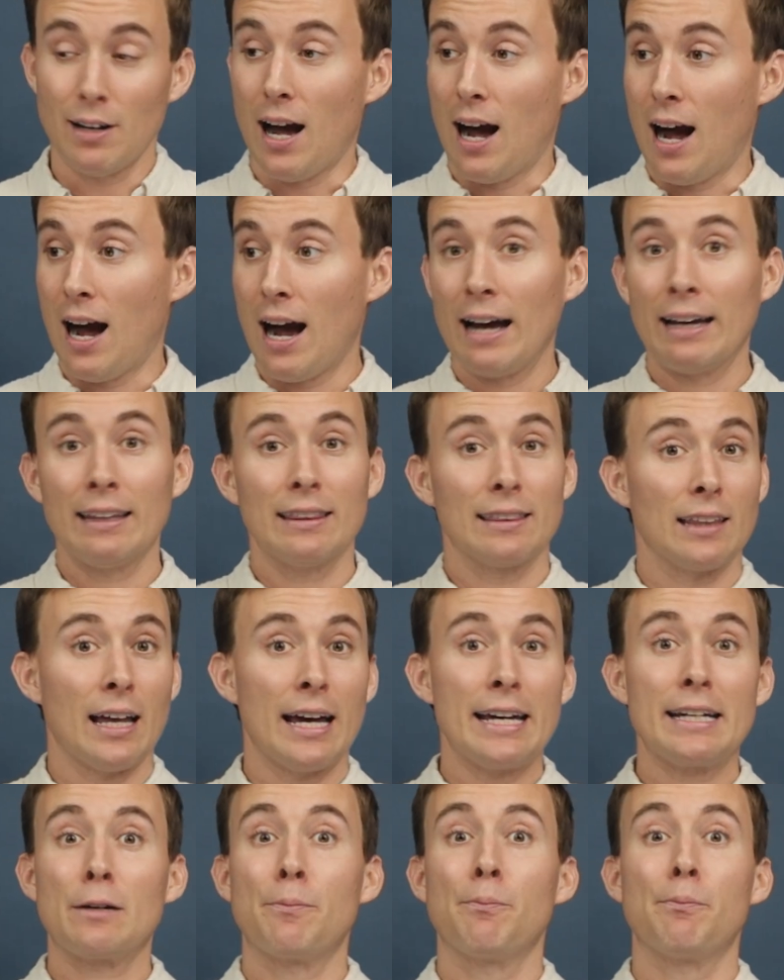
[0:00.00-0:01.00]
I
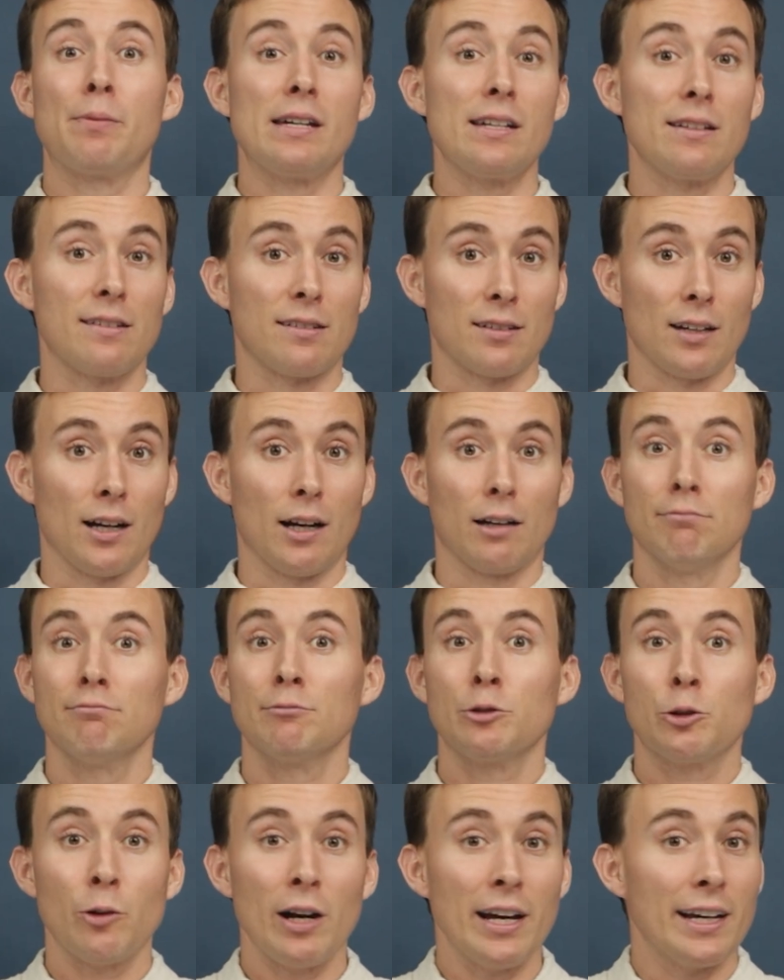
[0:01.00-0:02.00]
like pizza.
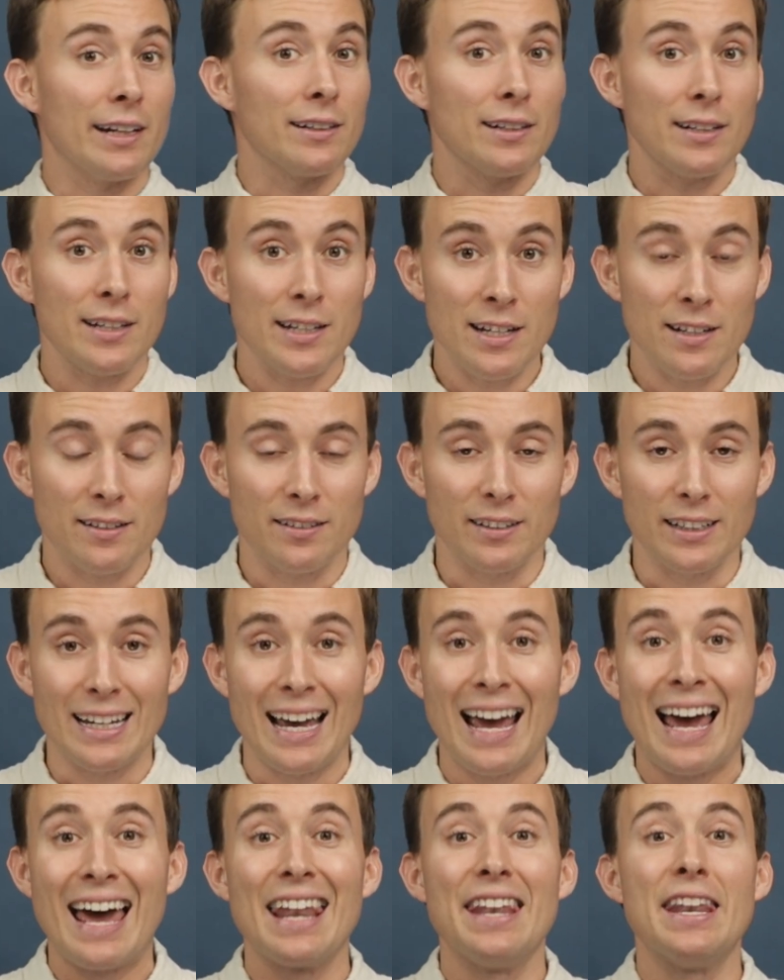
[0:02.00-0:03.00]
Great, easy.
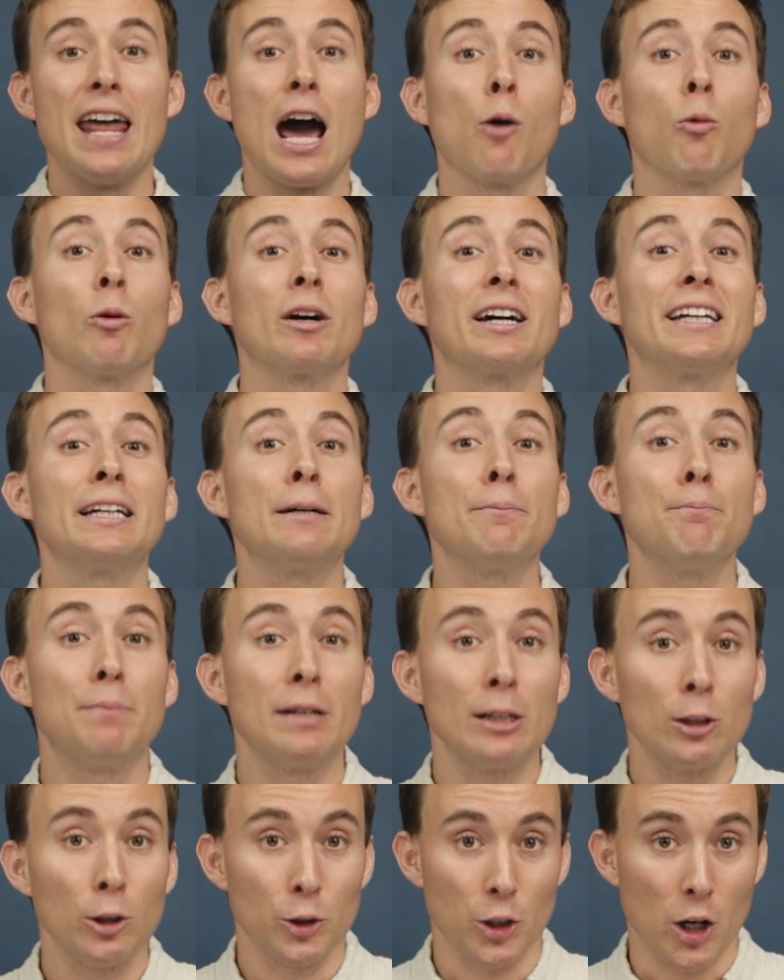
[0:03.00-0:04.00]
Now we're going to
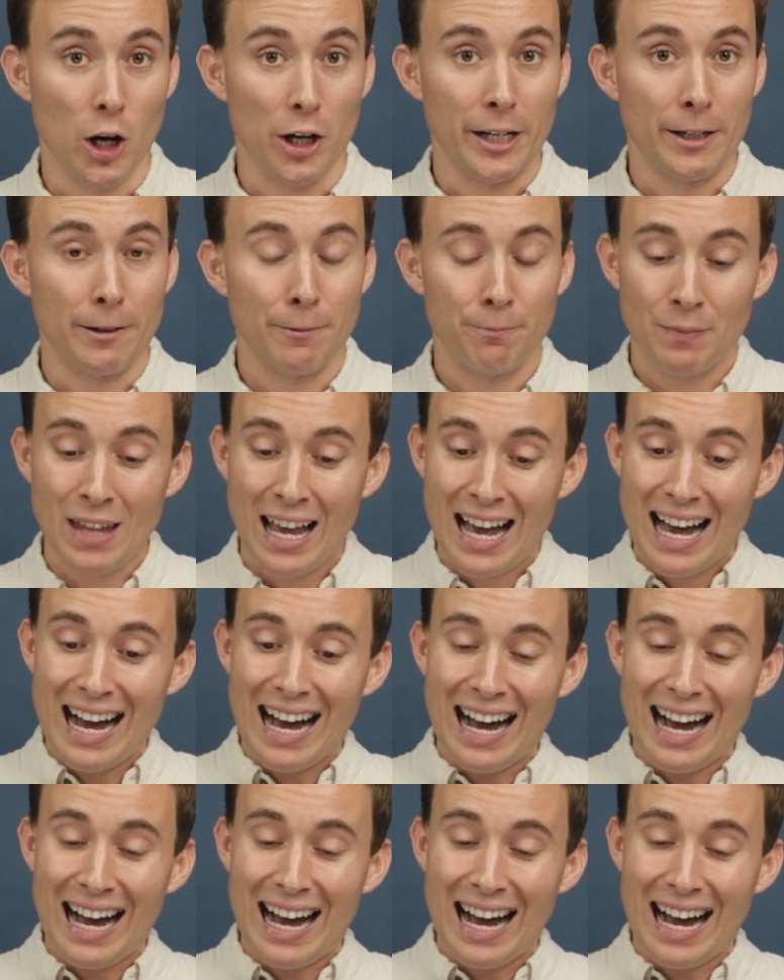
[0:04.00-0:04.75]
build on it.